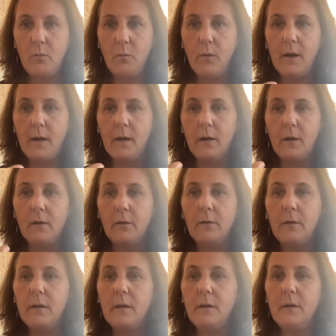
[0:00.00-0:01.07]

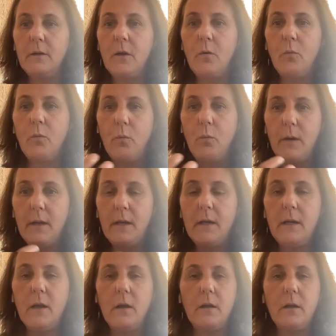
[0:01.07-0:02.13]
where
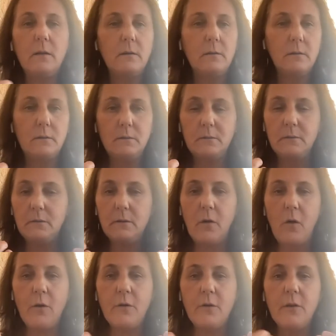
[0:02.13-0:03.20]
we
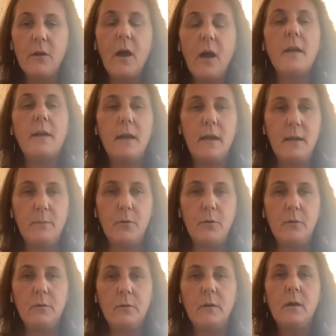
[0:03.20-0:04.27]
are not
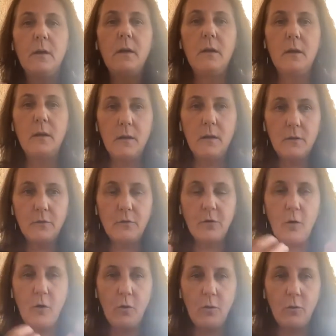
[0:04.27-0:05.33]
able to
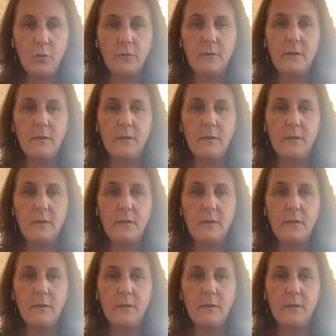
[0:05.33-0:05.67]
hold